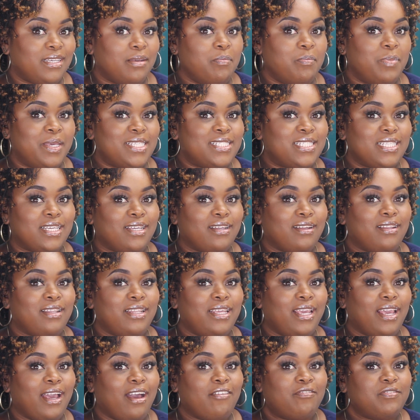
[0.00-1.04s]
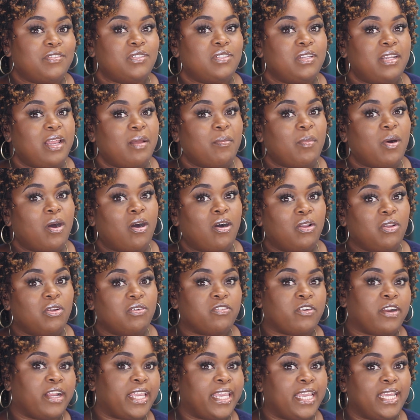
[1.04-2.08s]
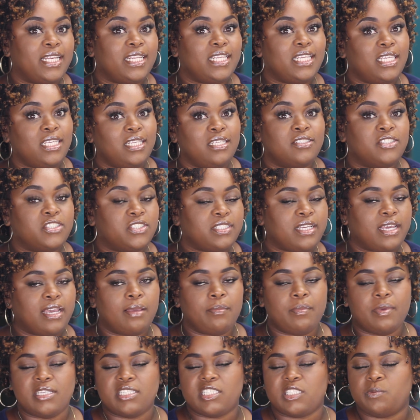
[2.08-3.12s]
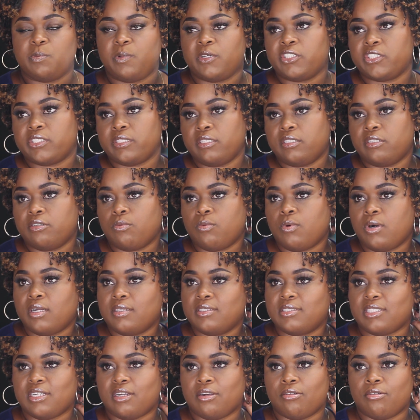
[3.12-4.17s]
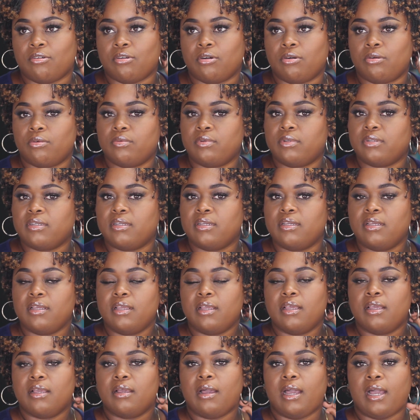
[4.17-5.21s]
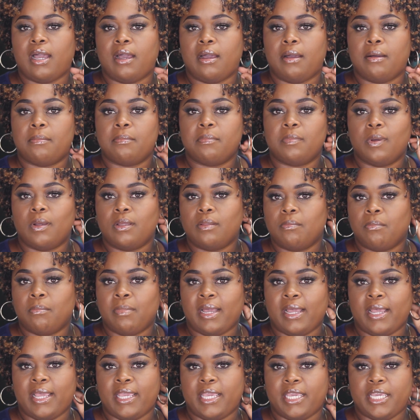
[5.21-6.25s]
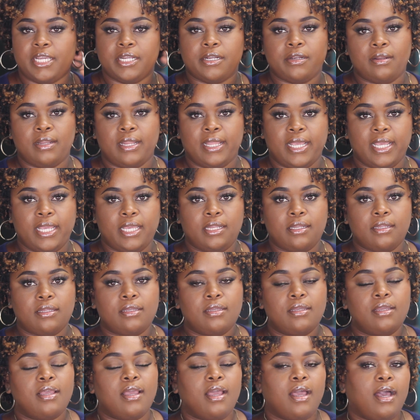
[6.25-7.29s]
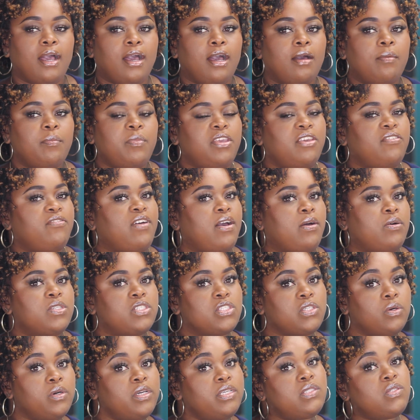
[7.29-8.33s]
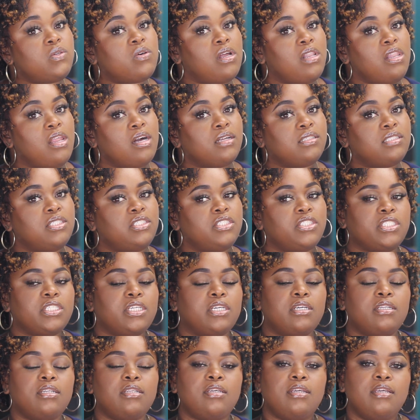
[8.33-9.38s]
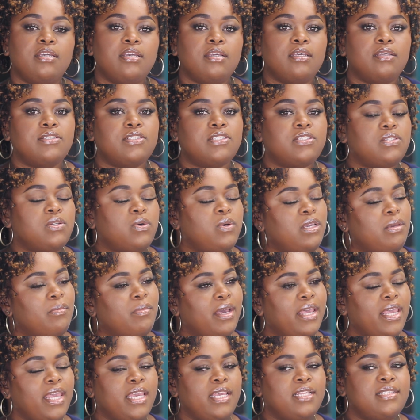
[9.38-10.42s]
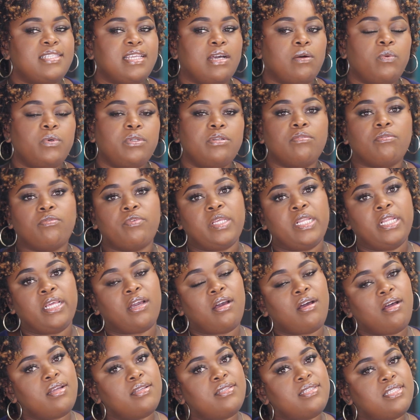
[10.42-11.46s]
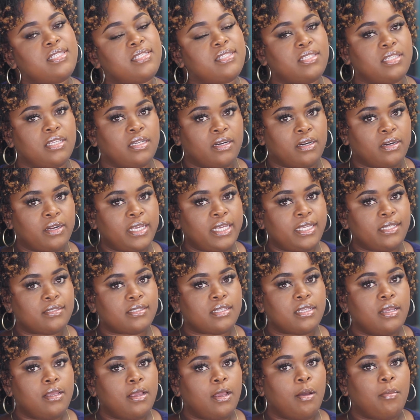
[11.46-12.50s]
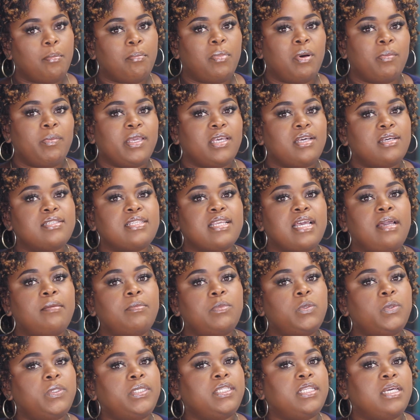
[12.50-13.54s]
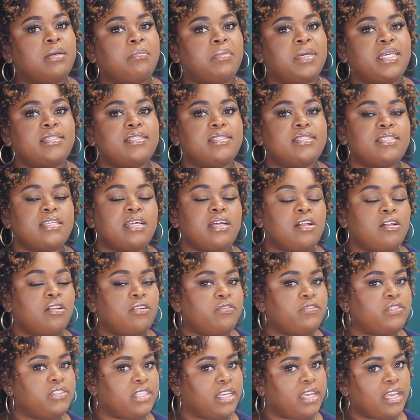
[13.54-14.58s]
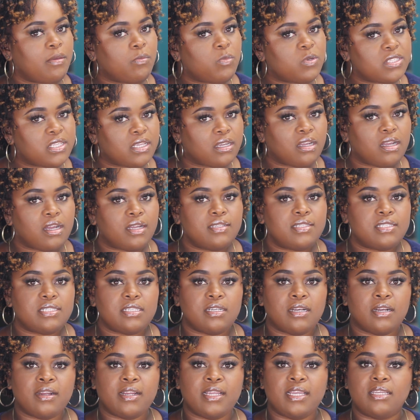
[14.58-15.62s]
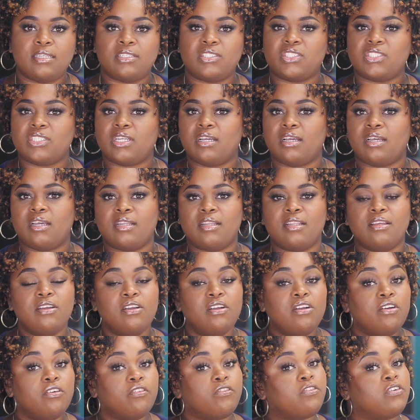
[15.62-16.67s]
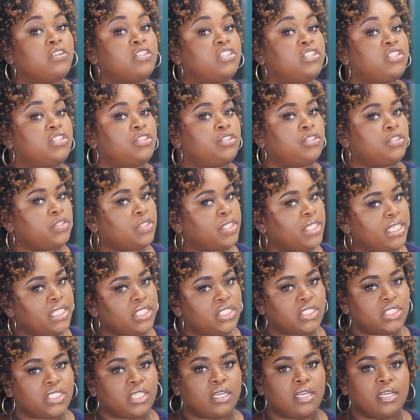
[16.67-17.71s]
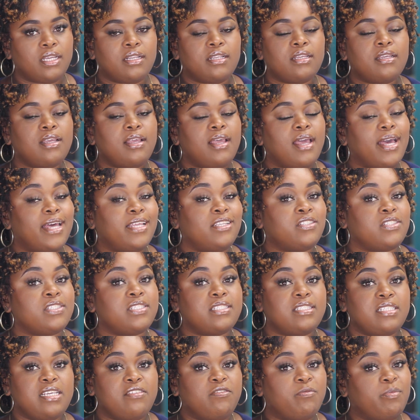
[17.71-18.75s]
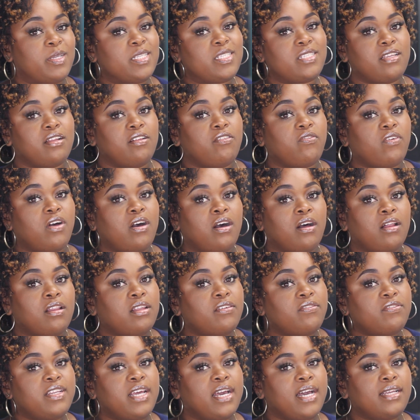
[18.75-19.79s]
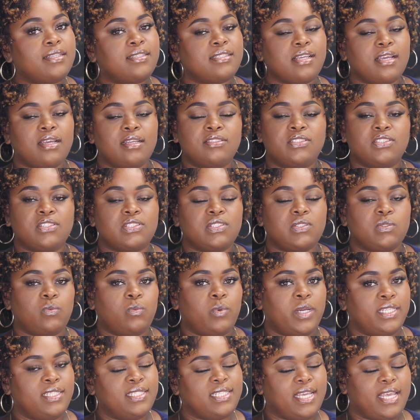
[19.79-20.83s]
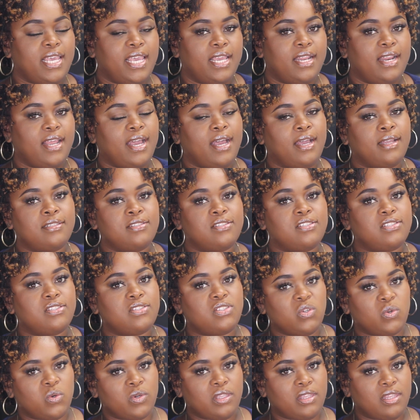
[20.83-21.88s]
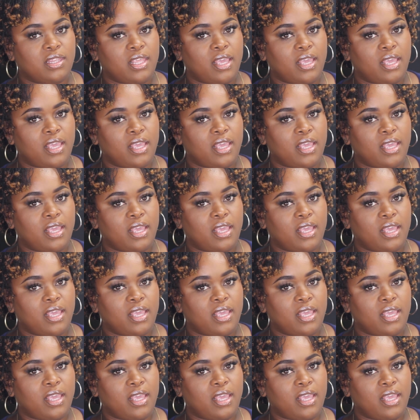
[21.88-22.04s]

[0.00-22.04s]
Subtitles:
basically have to do them all over again each time, especially the ones around my hairline. If I was going to a loctician, sewing my ends, I wouldn't really consider it. But because I'm doing them myself, time was a consideration, frustration. I just saved myself all of that and just went ahead and sewed